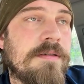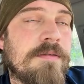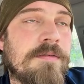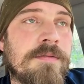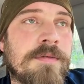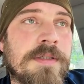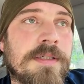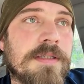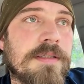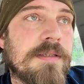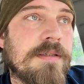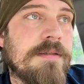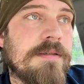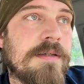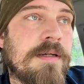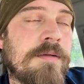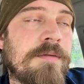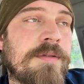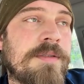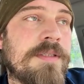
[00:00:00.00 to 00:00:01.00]
Really,
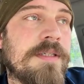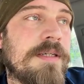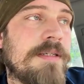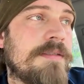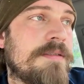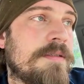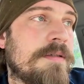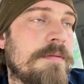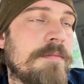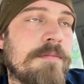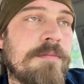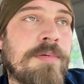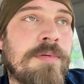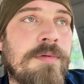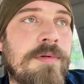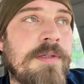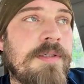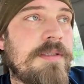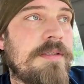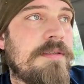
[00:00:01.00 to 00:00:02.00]
I wish I had something
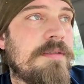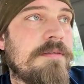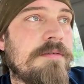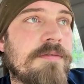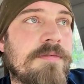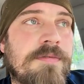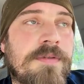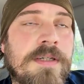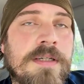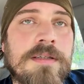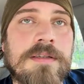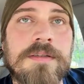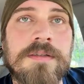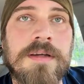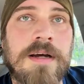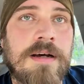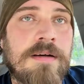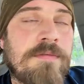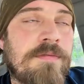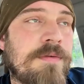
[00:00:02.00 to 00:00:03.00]
poignant, fucking
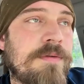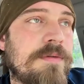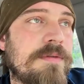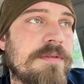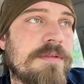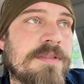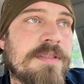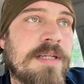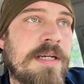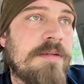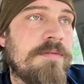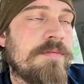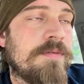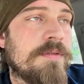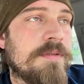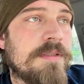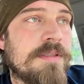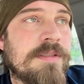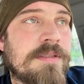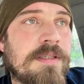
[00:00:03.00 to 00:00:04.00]
thoughtful,
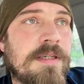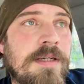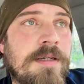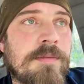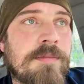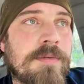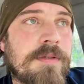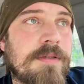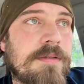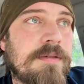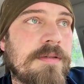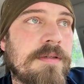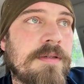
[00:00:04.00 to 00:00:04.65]
insightful to say, but